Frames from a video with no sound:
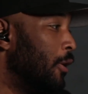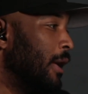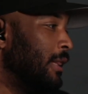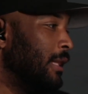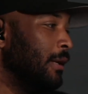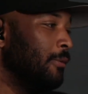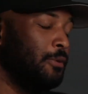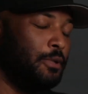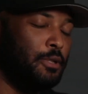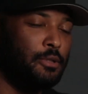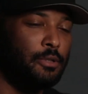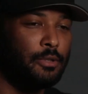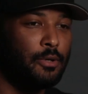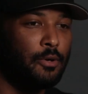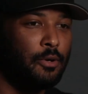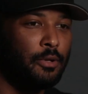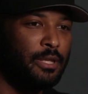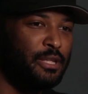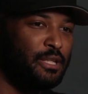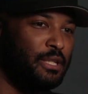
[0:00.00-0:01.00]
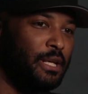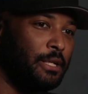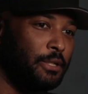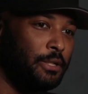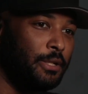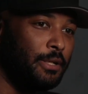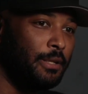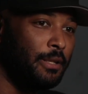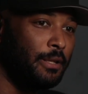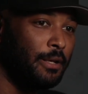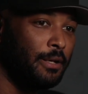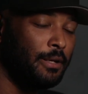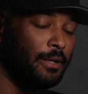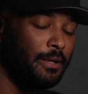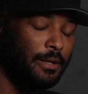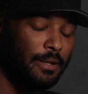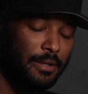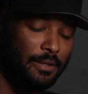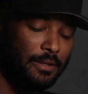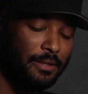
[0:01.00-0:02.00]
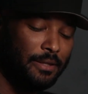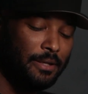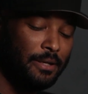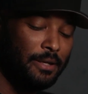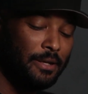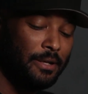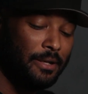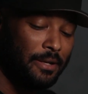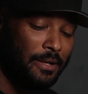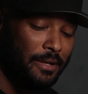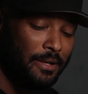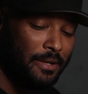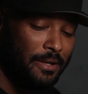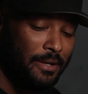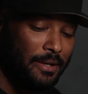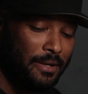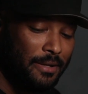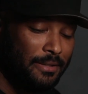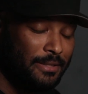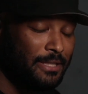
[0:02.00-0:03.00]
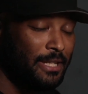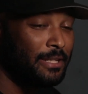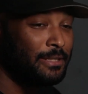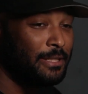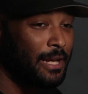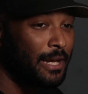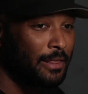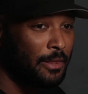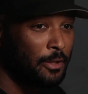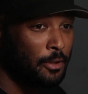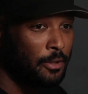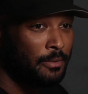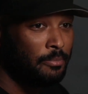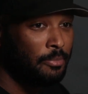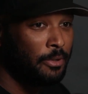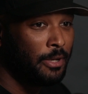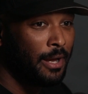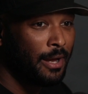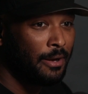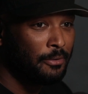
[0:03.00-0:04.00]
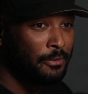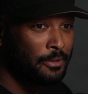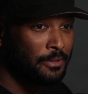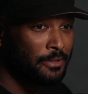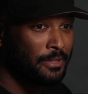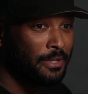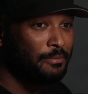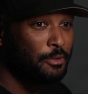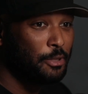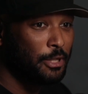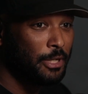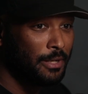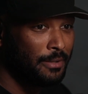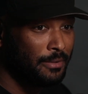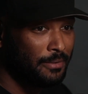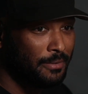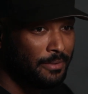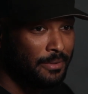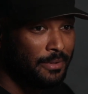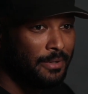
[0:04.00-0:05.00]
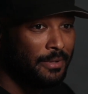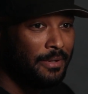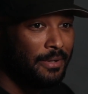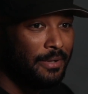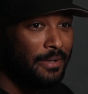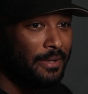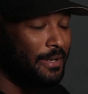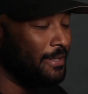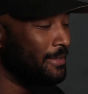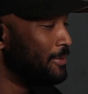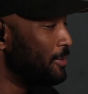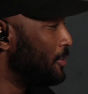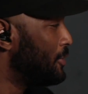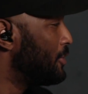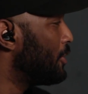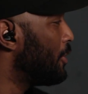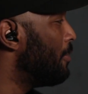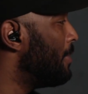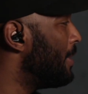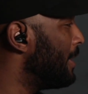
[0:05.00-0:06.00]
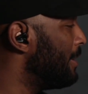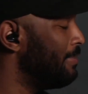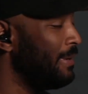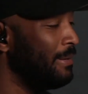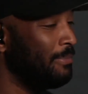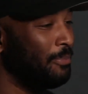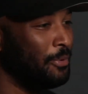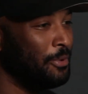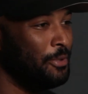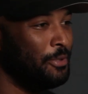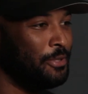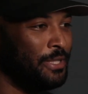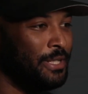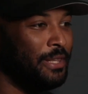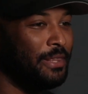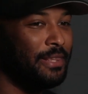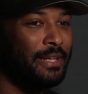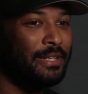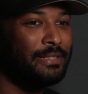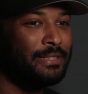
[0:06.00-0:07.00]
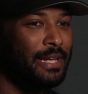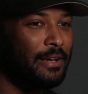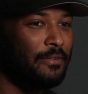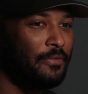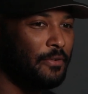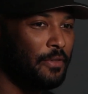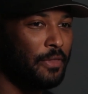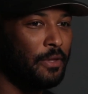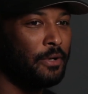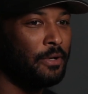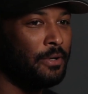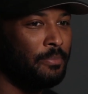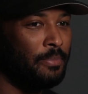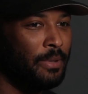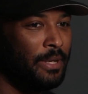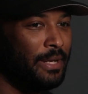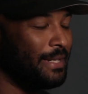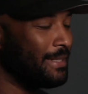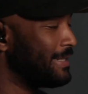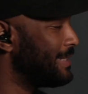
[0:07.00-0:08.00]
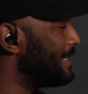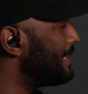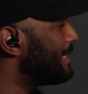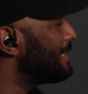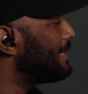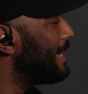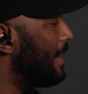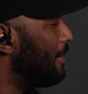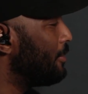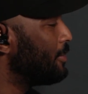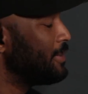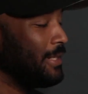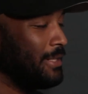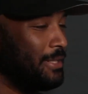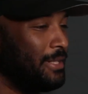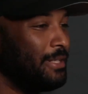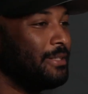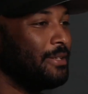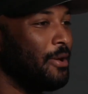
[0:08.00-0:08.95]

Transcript: I think we should just call this session the TikTok therapy hour or some shit. Because there's so many people using TikTok for therapy. Because this sounds like she's